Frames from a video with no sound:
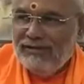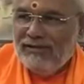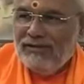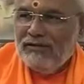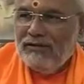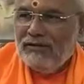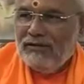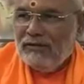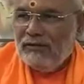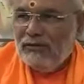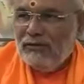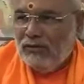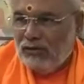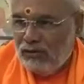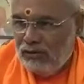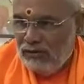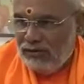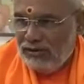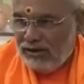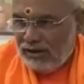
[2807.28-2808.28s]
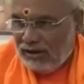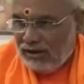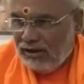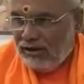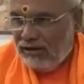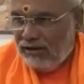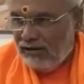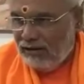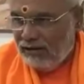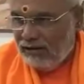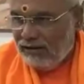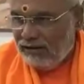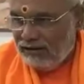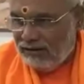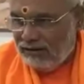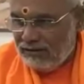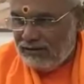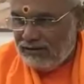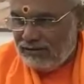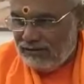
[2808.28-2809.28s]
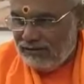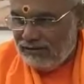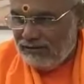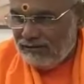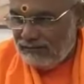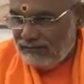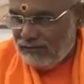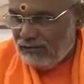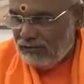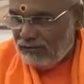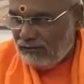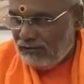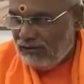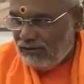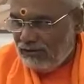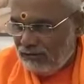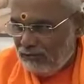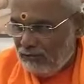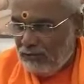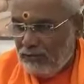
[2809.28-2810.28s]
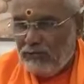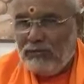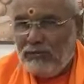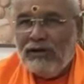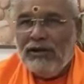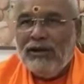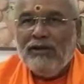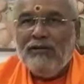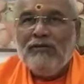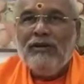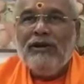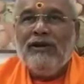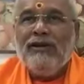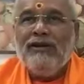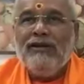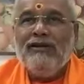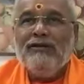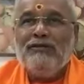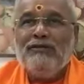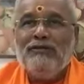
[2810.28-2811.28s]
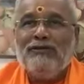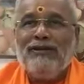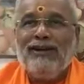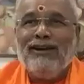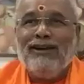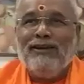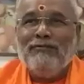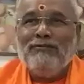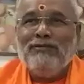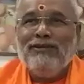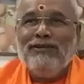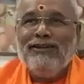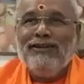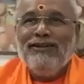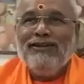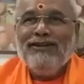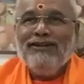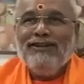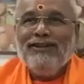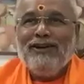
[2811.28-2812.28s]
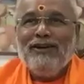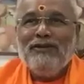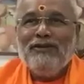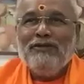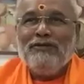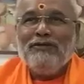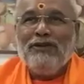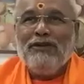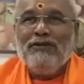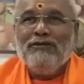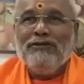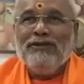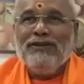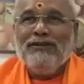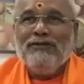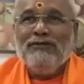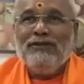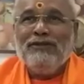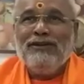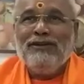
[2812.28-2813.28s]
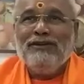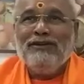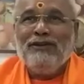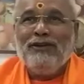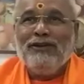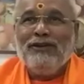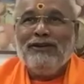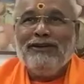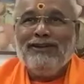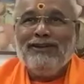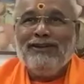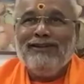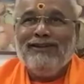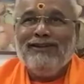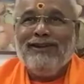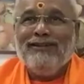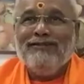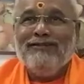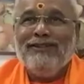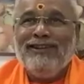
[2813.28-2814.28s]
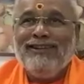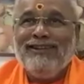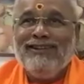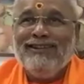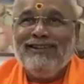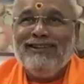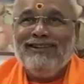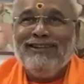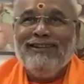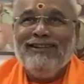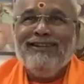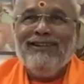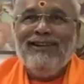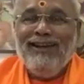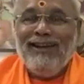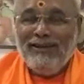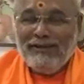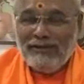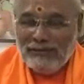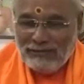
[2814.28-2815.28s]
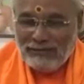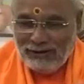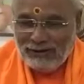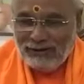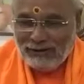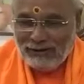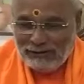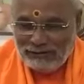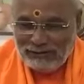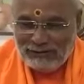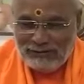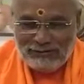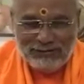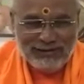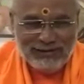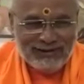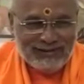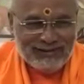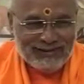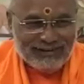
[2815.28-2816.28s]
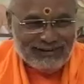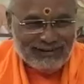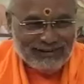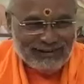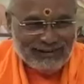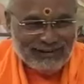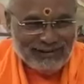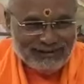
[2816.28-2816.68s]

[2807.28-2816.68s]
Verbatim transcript: So you have to hold the candle like this for fire. And people are waiting to clap. Now Swamiji will inaugurate. They are waiting. And you are also waiting.